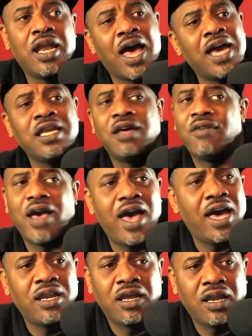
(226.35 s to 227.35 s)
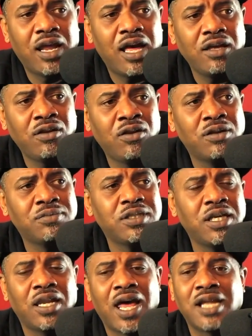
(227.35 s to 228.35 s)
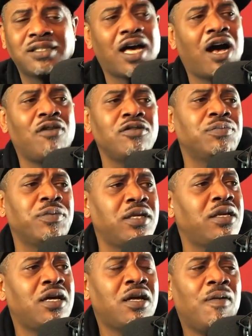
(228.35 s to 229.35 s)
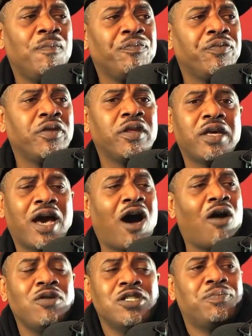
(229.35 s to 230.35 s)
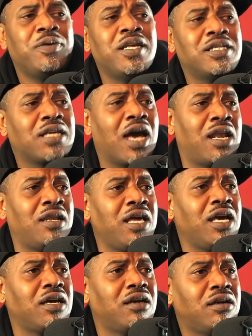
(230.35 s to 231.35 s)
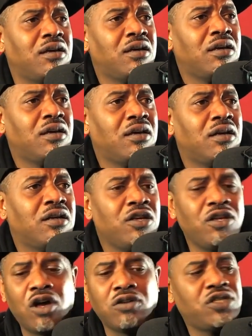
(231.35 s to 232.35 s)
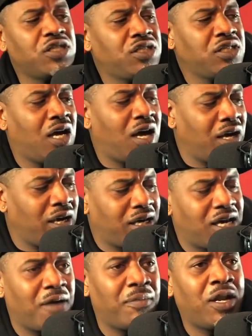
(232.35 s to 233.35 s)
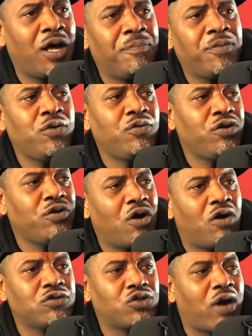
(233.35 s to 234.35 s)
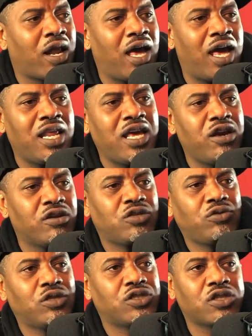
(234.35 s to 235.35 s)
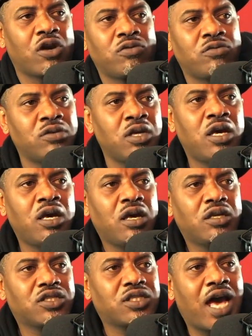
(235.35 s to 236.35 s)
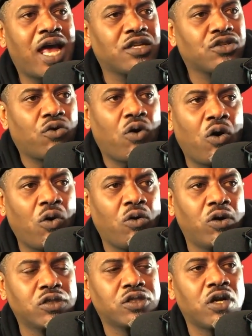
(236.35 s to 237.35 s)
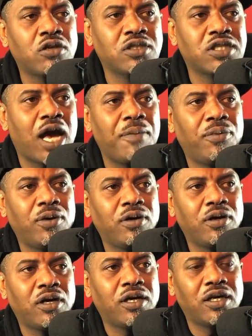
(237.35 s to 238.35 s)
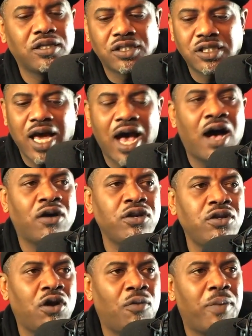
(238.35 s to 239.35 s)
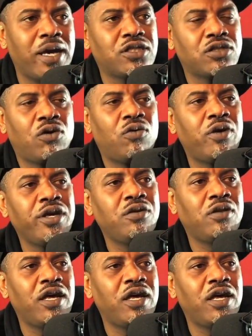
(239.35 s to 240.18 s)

And I ain't never had none of that. You know what I'm saying? A lot of times I always been this kind of nigga. You know, just young and coming up, you gonna try to adhere to a certain status quo or a certain type of style, you know, based on where you